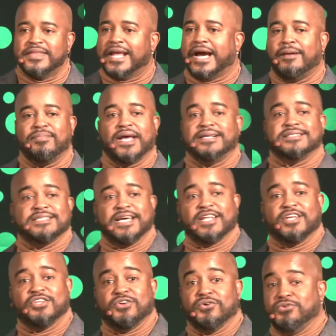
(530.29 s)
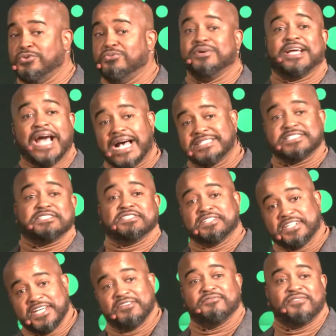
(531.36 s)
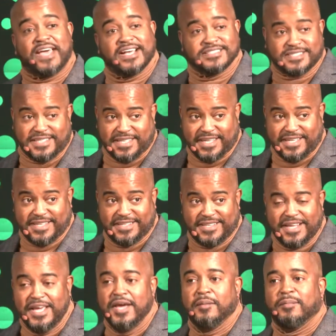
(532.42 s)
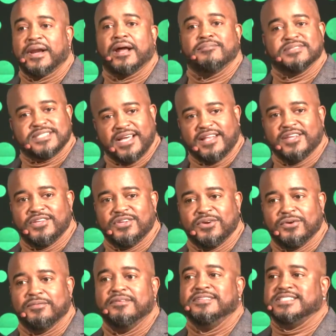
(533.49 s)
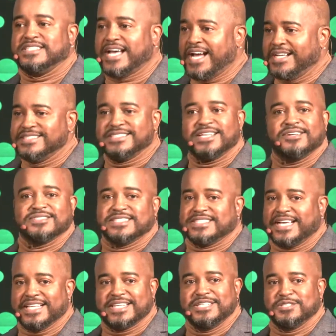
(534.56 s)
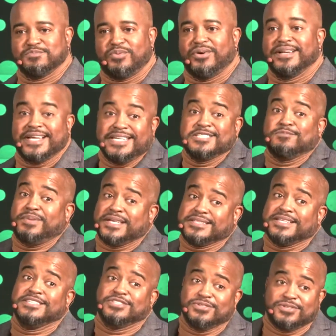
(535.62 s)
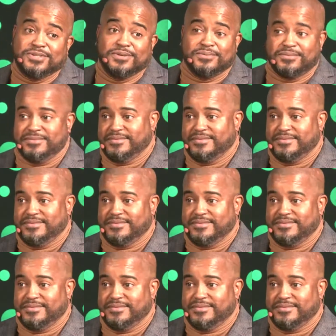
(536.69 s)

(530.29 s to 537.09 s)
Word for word: I'm not telling you you have got to get vaccinated. But I'm telling you, science tells us at this point it's best that you do.